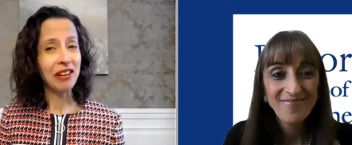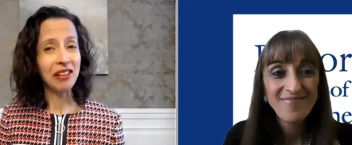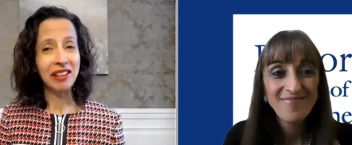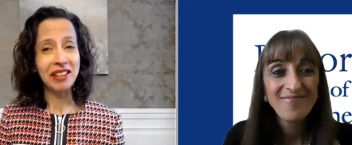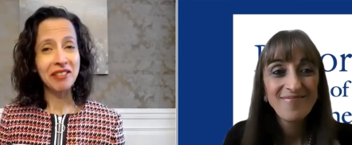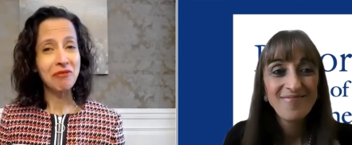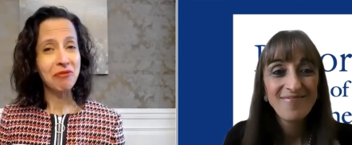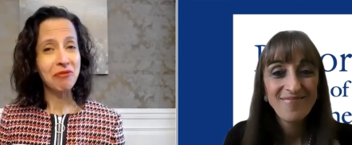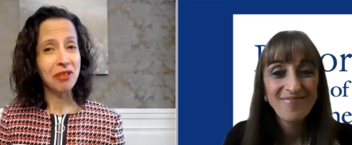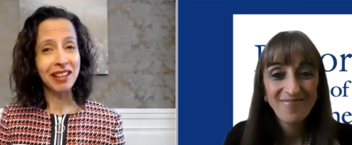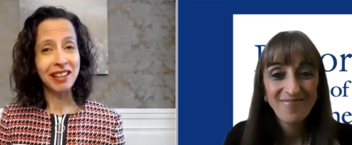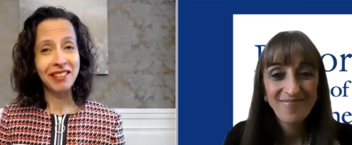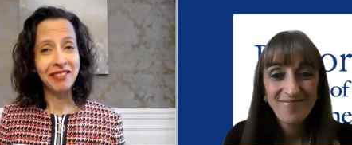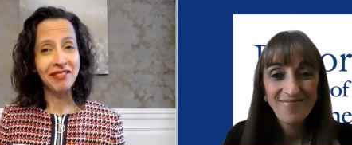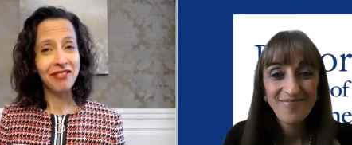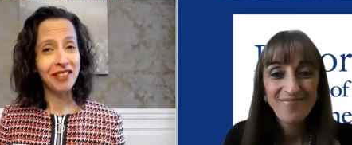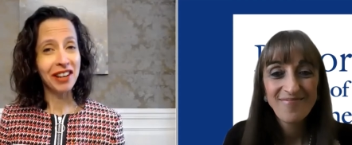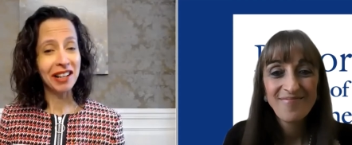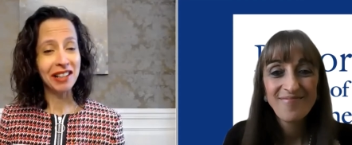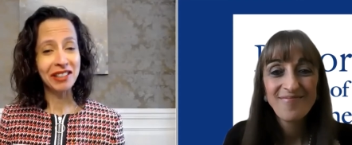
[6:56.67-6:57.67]
Speaker 1: all in
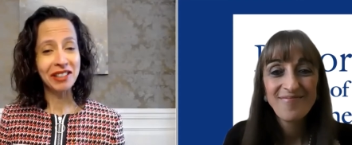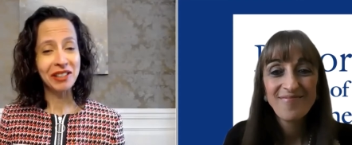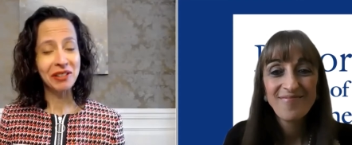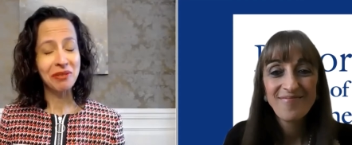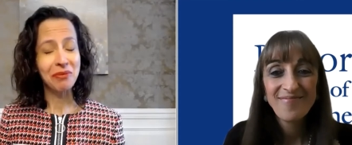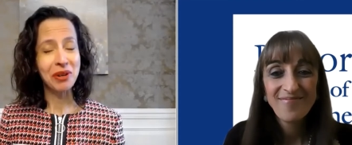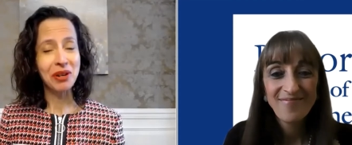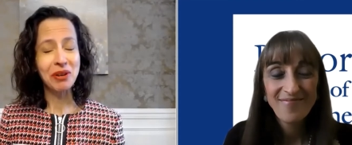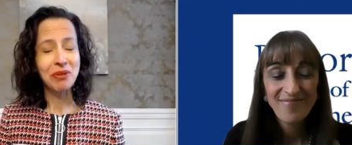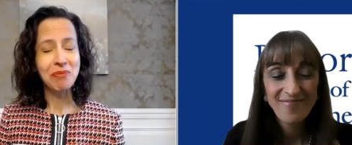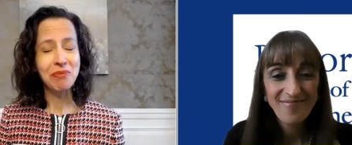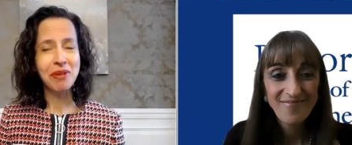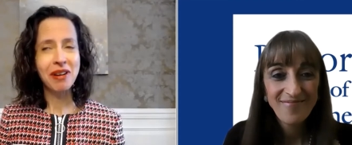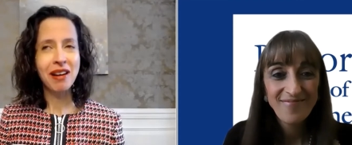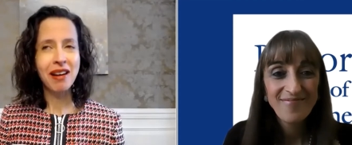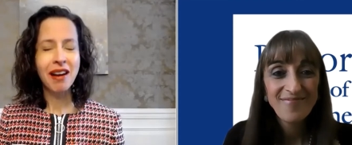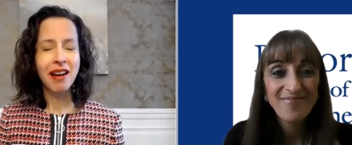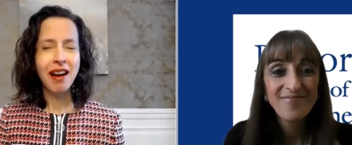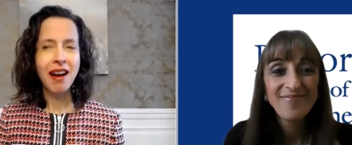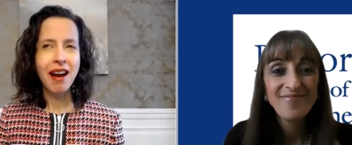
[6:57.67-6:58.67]
one fell swoop.
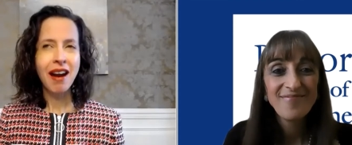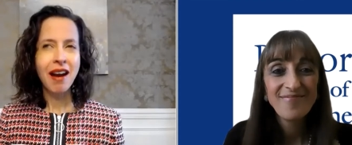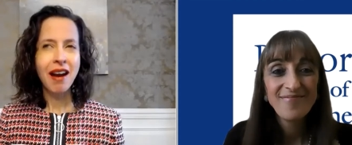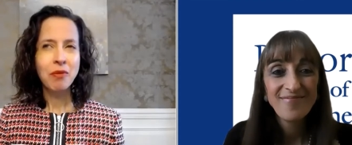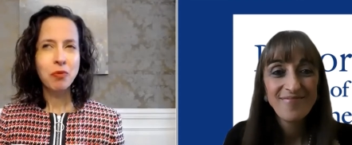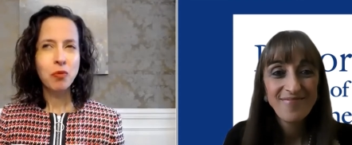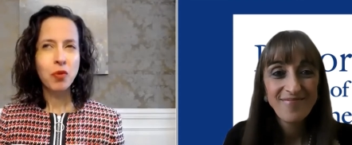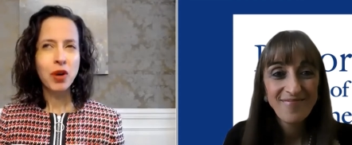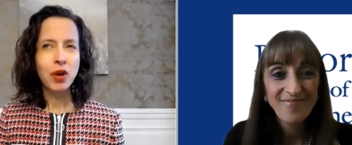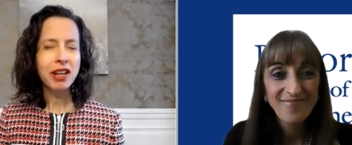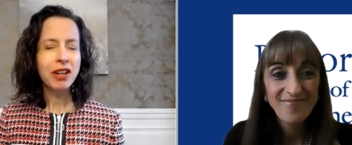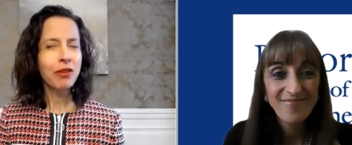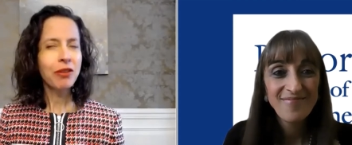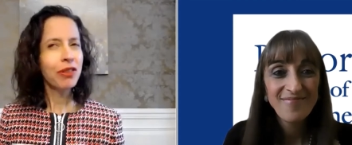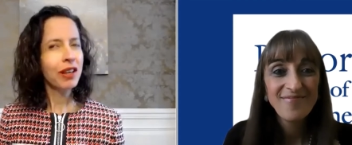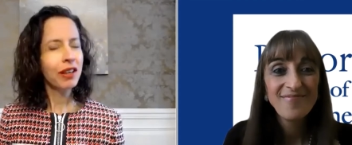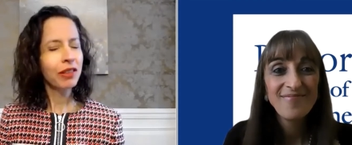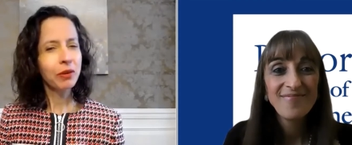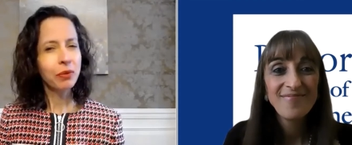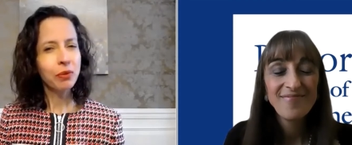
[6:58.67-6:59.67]
Where do you
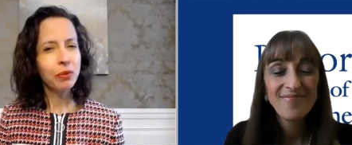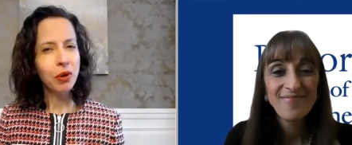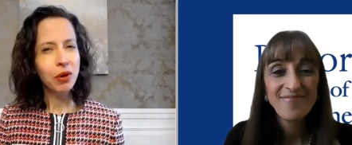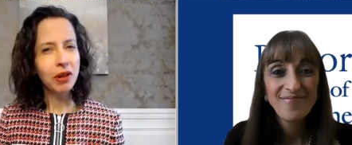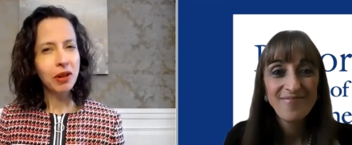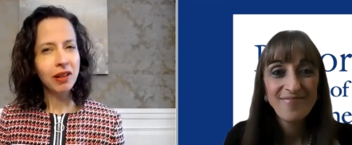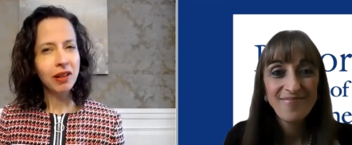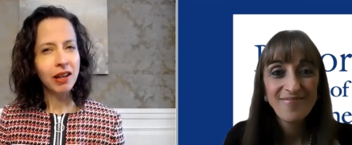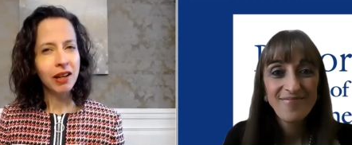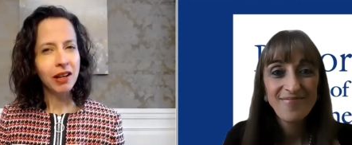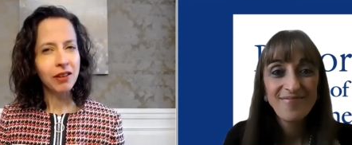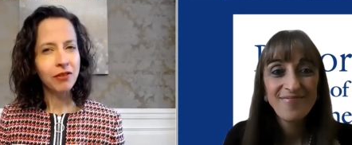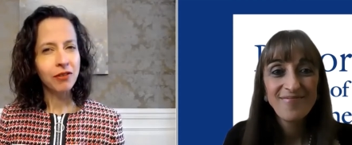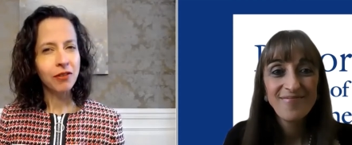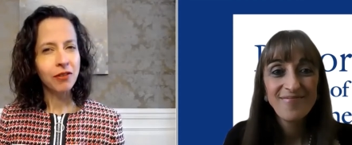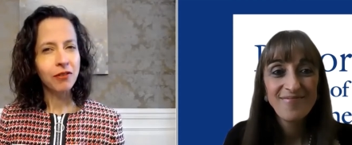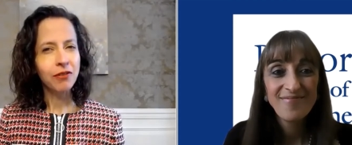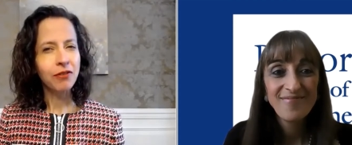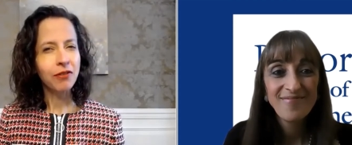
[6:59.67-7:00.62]
think the role of